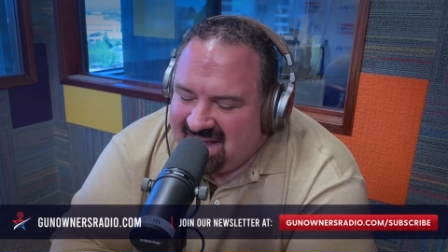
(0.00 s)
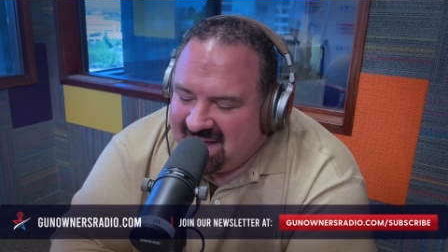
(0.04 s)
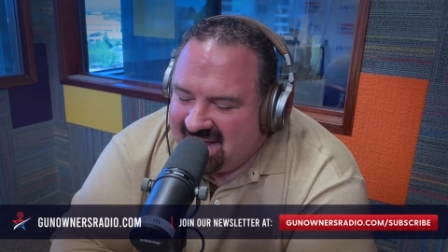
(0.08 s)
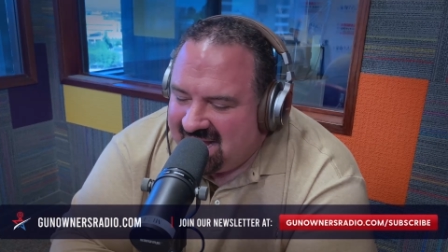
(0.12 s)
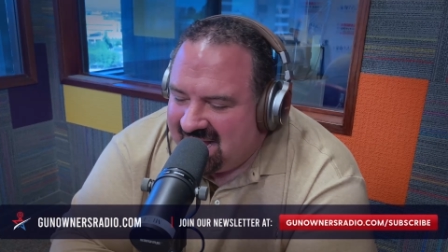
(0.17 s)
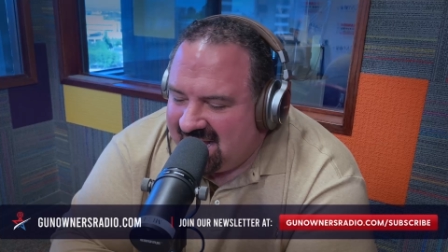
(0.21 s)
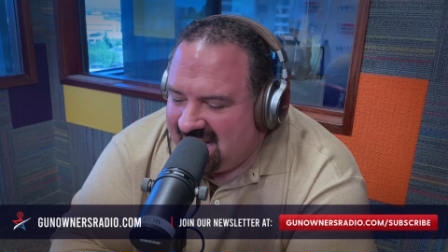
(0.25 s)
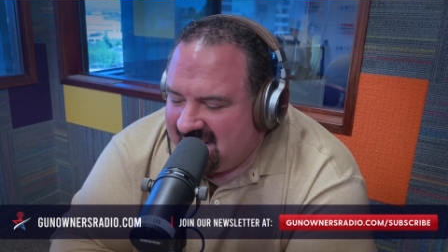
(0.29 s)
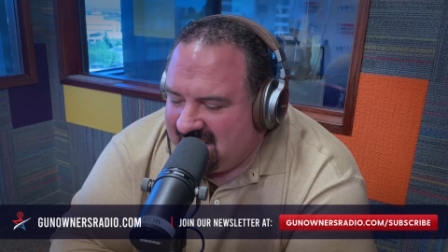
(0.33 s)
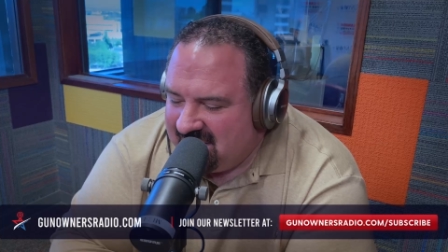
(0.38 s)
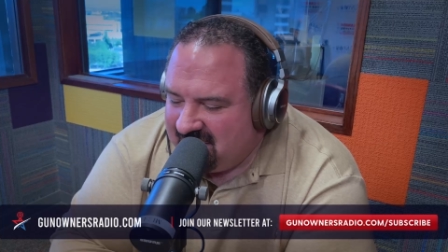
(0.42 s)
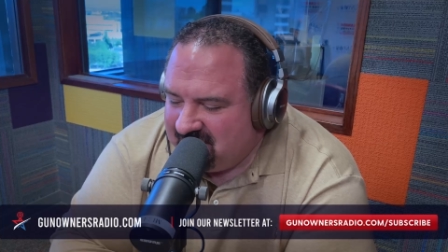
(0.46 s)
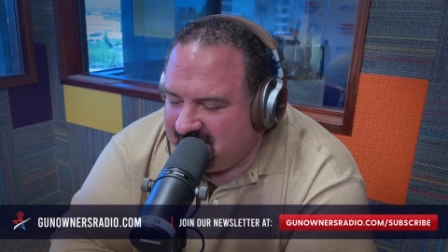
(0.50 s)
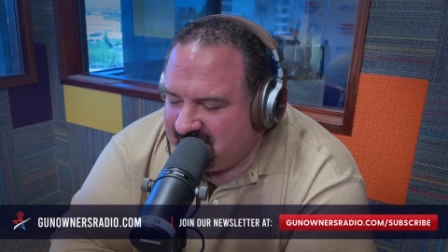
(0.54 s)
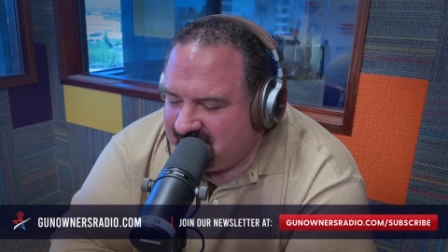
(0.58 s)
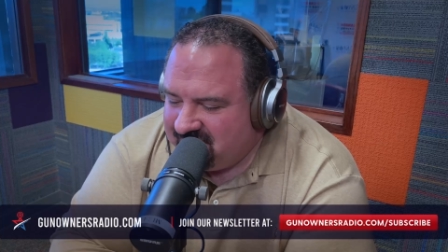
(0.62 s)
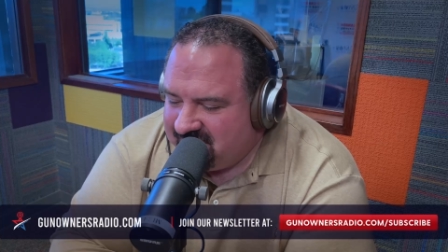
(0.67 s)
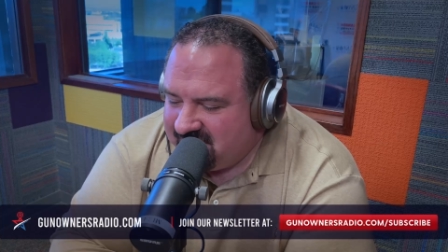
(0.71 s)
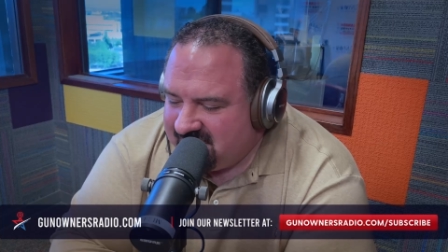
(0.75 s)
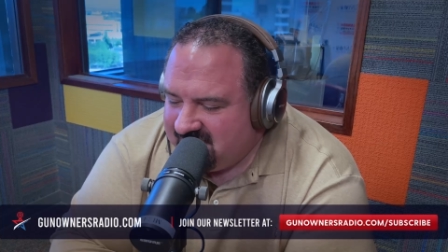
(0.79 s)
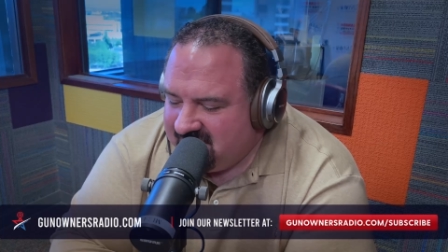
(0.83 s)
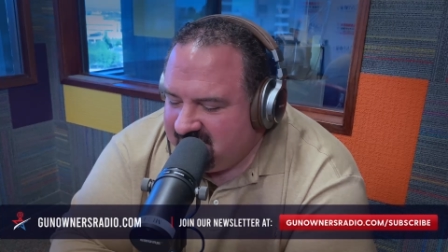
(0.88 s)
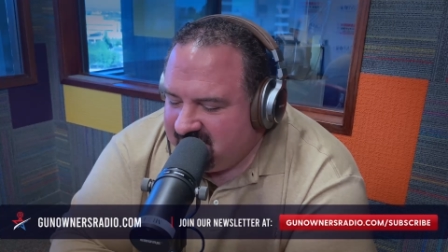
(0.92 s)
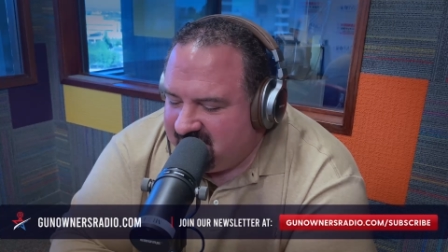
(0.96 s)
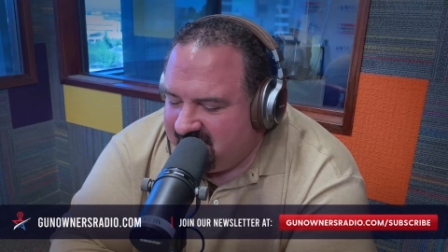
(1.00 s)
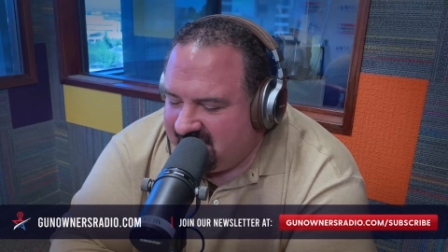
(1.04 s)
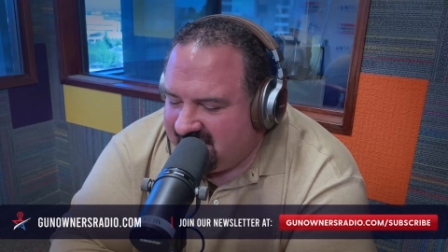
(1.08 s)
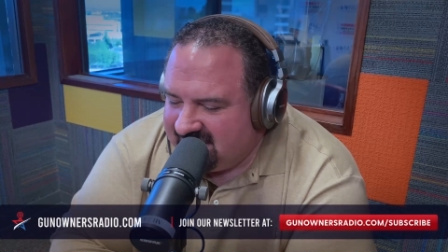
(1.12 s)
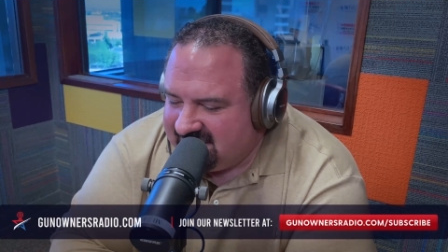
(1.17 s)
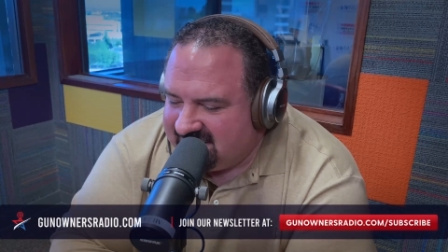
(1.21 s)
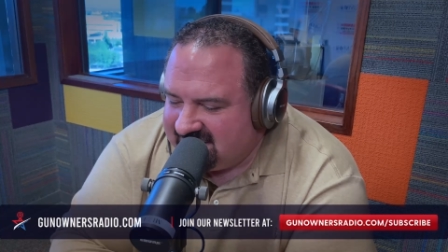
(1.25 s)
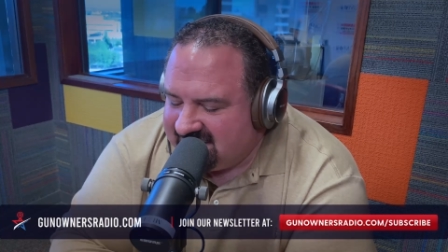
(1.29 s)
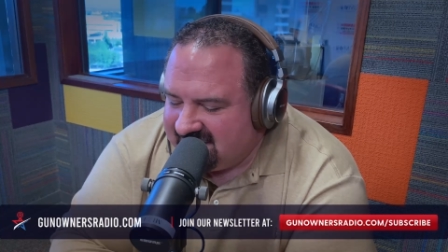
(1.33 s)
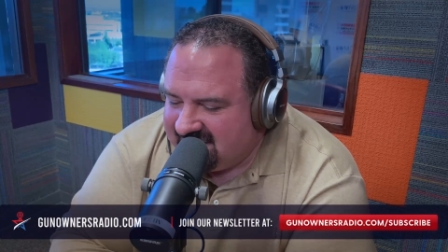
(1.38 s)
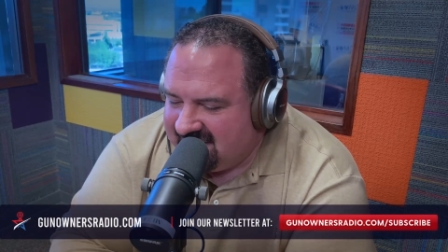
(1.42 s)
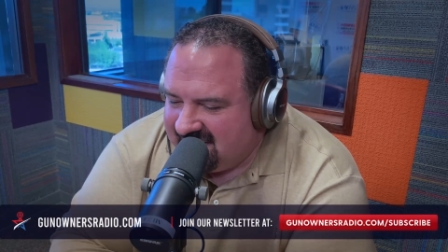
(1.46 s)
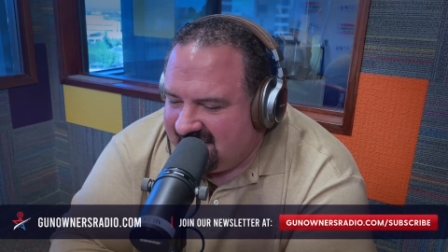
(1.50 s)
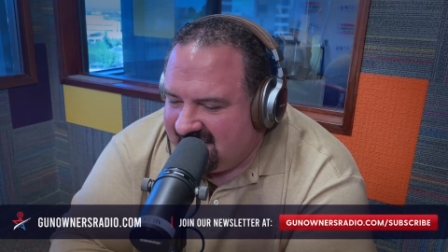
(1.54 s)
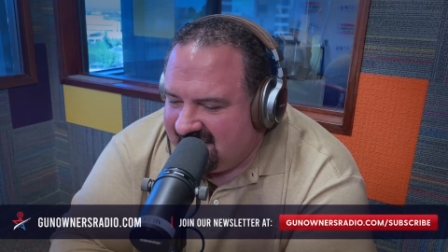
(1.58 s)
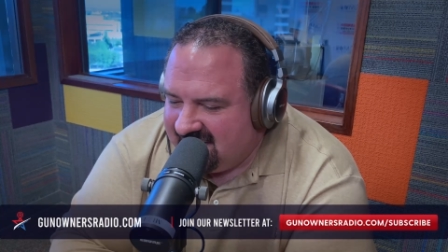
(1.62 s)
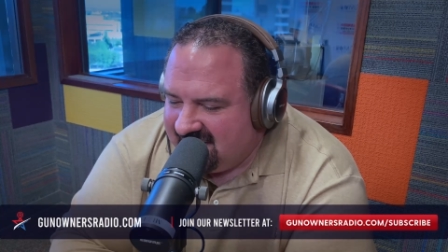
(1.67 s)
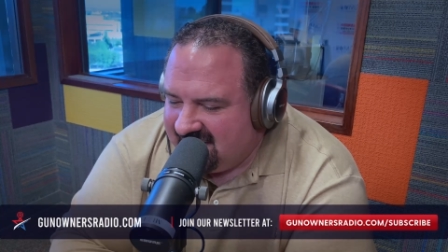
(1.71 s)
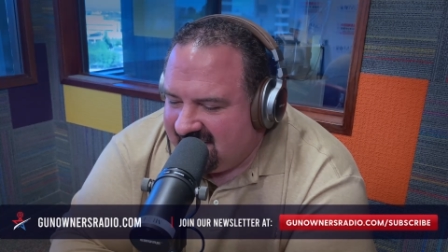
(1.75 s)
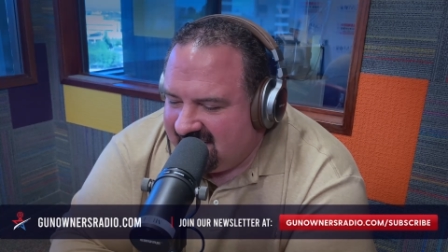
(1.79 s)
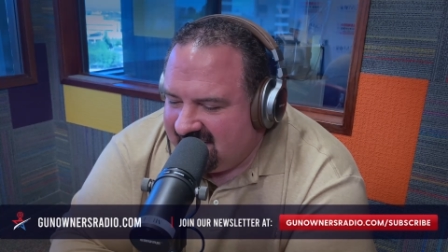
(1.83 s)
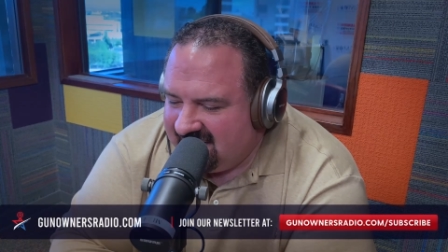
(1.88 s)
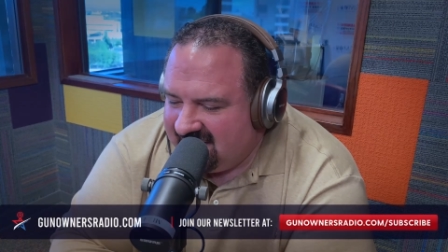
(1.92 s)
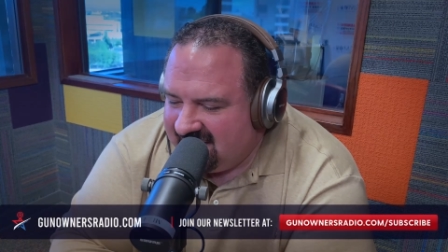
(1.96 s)
um, but
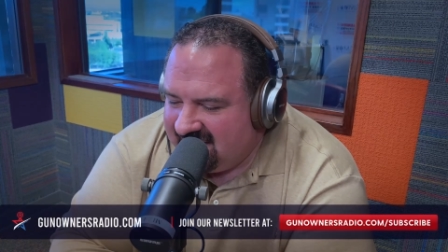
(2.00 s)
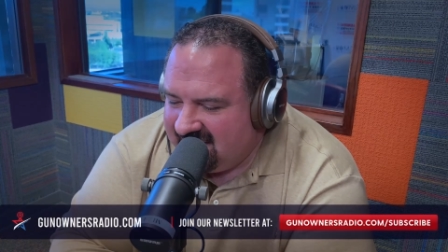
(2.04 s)
uh,